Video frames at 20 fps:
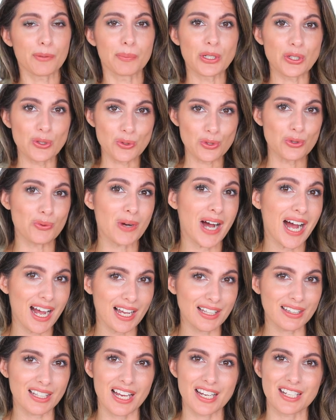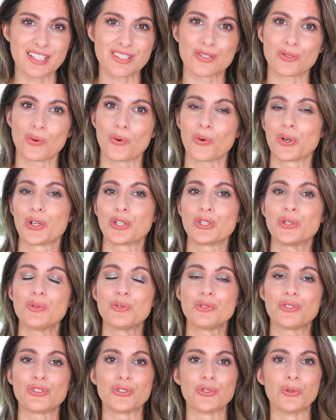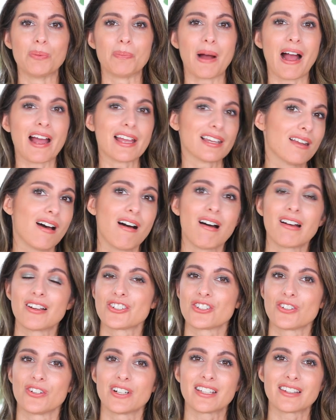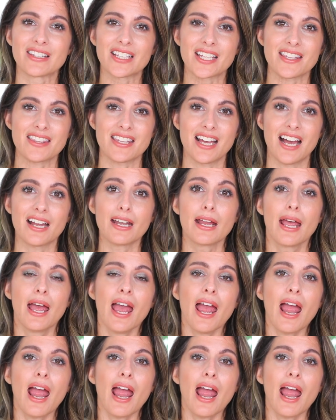but you do highlights or you do balayage or anything like that,